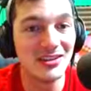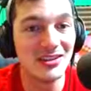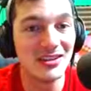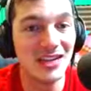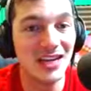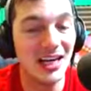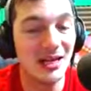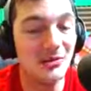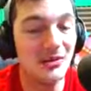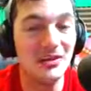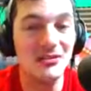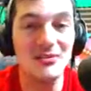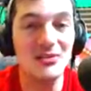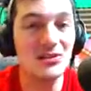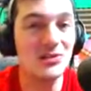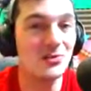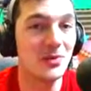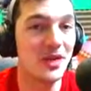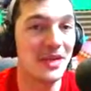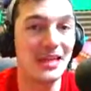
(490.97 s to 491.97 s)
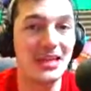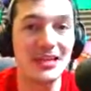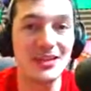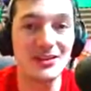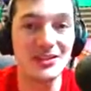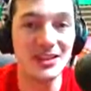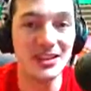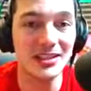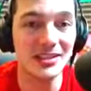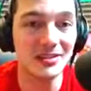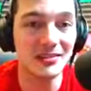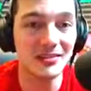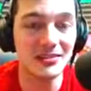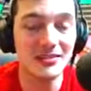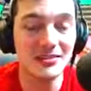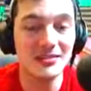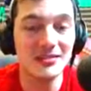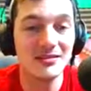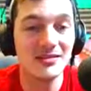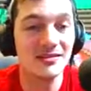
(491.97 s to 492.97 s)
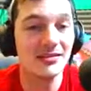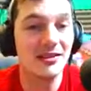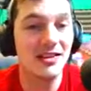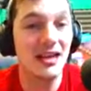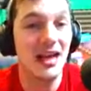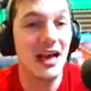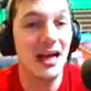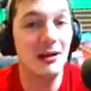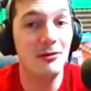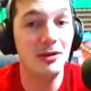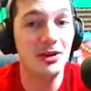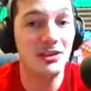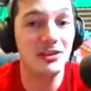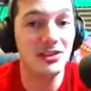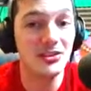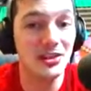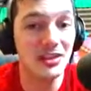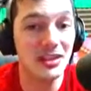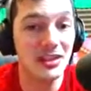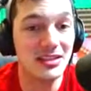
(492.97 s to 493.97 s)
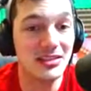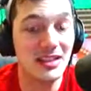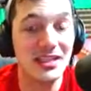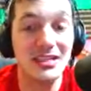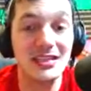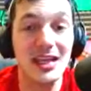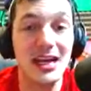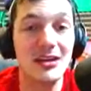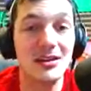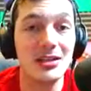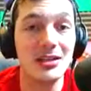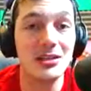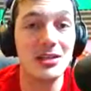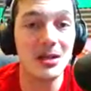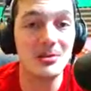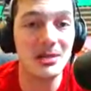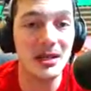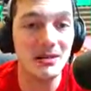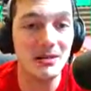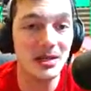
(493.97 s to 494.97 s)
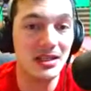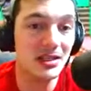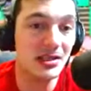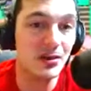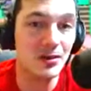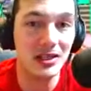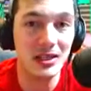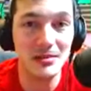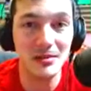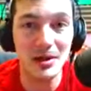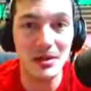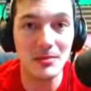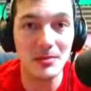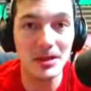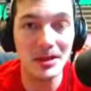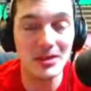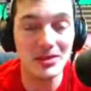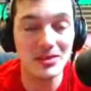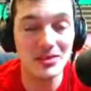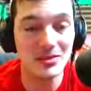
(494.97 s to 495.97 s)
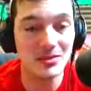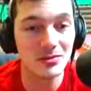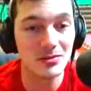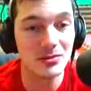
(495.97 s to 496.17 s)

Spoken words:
I'm confused why he killed it. I would have just let it tick down and drop that minion horde in my base